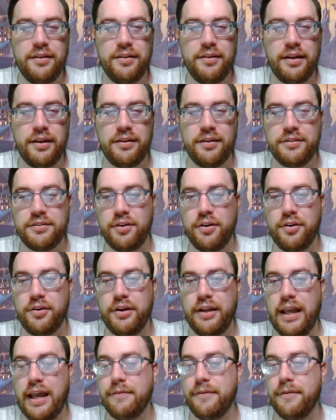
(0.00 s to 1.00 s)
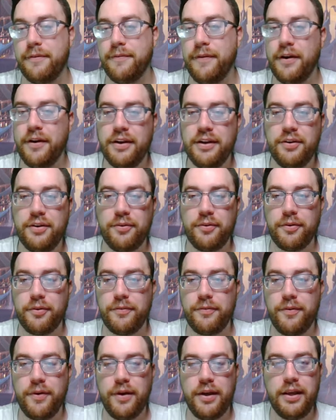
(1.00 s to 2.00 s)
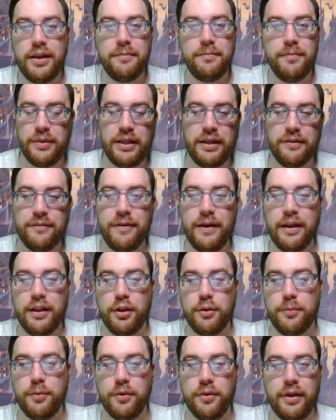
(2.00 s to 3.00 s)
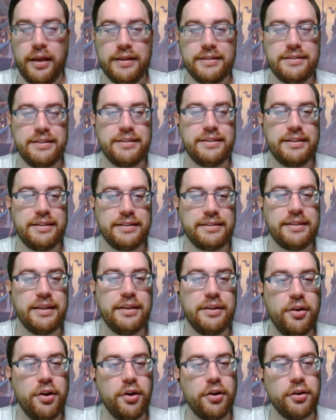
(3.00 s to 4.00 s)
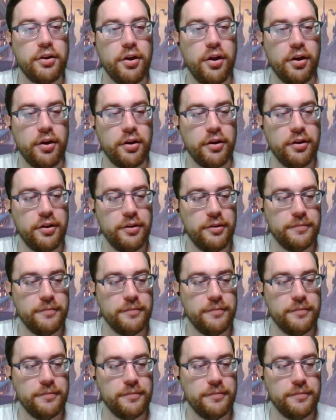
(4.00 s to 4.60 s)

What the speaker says: that doesn't already have a variant or a frame be available as this extended art card.